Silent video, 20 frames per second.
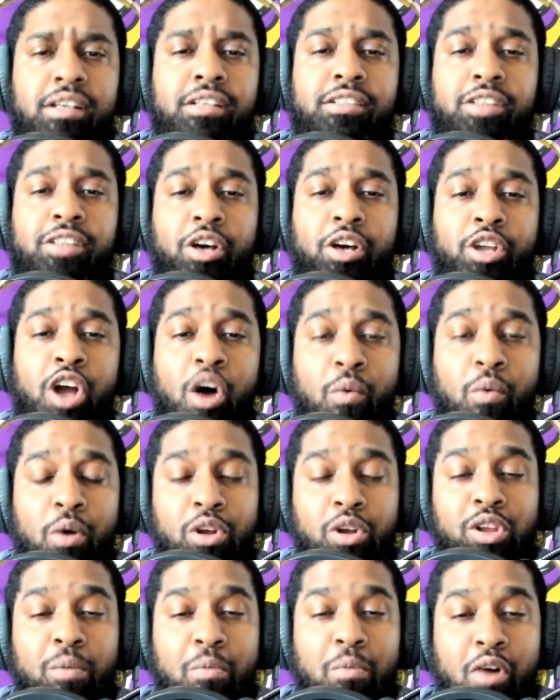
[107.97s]
So y'all
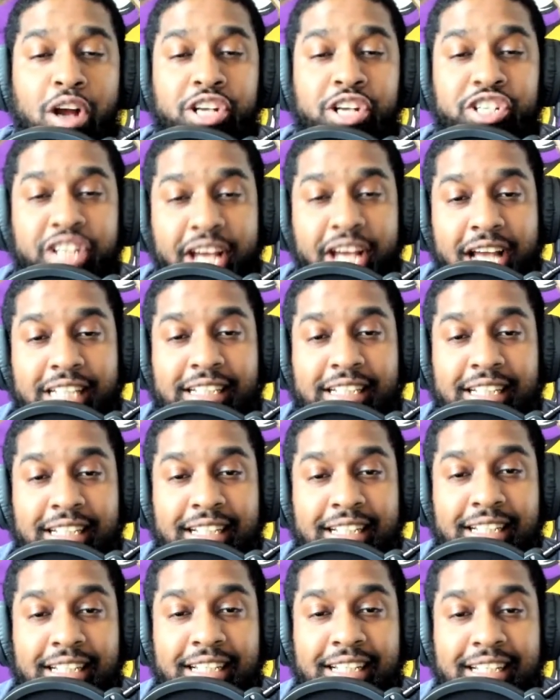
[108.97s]
want Lamar
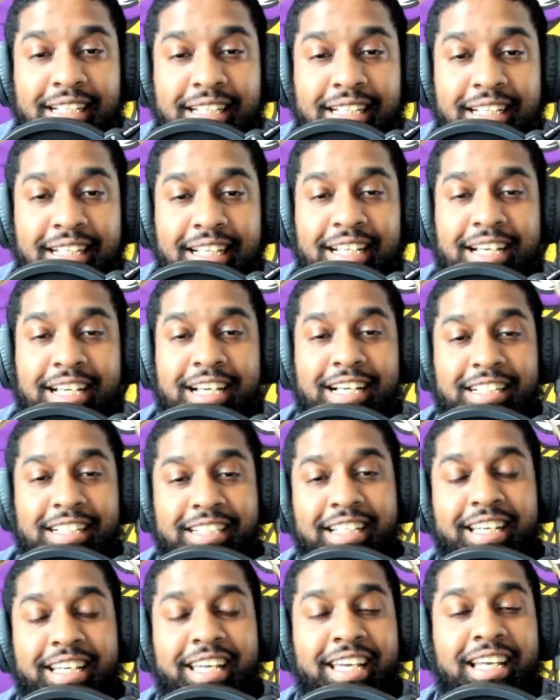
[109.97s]
Jackson
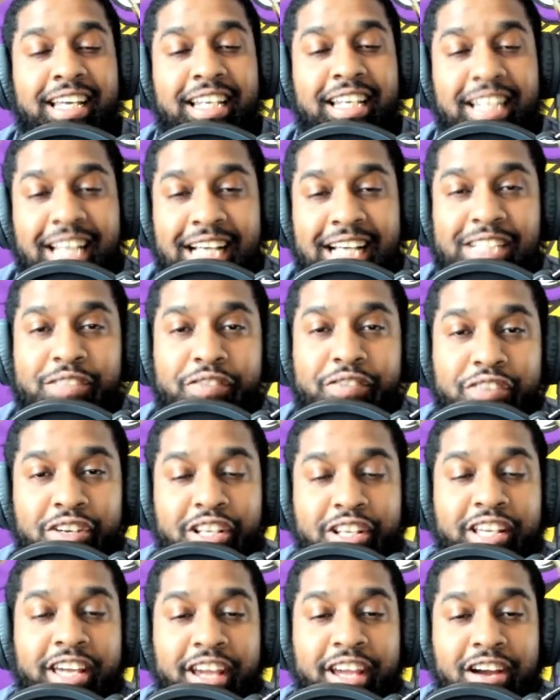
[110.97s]
to get less
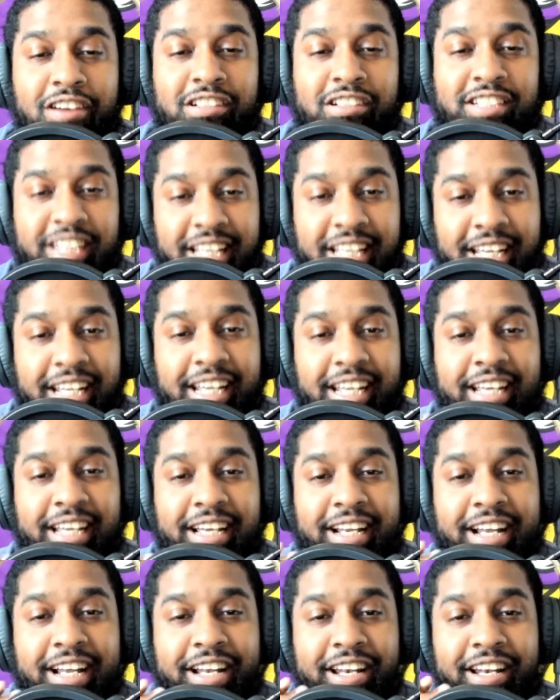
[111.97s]
fully guaranteed
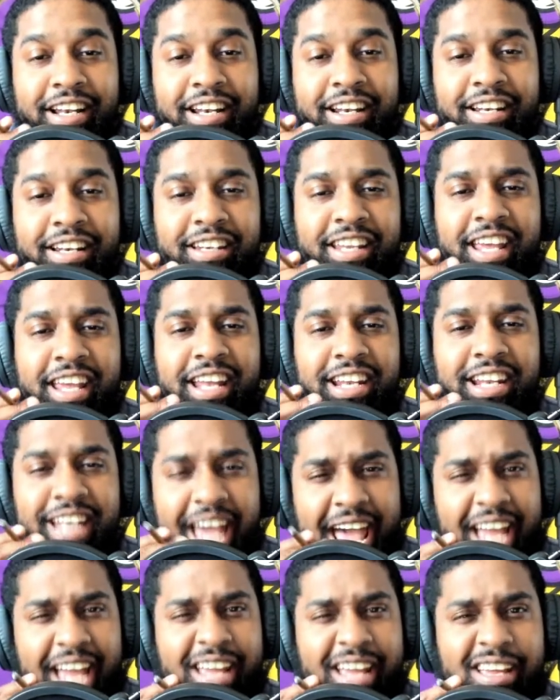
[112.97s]
than
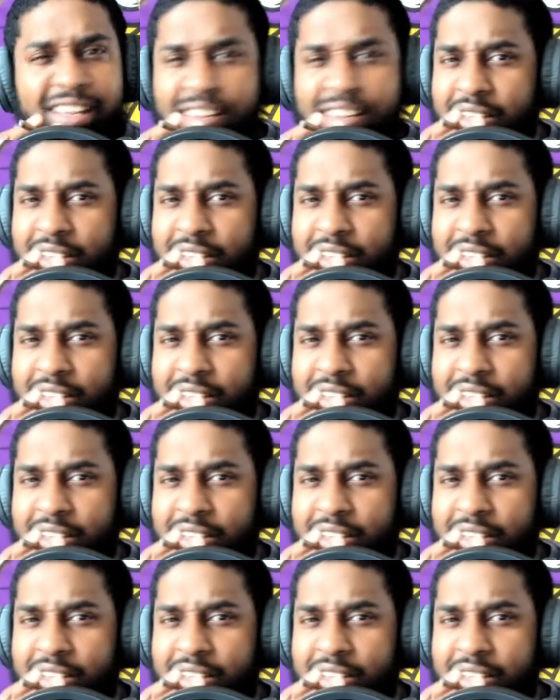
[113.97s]
Dak?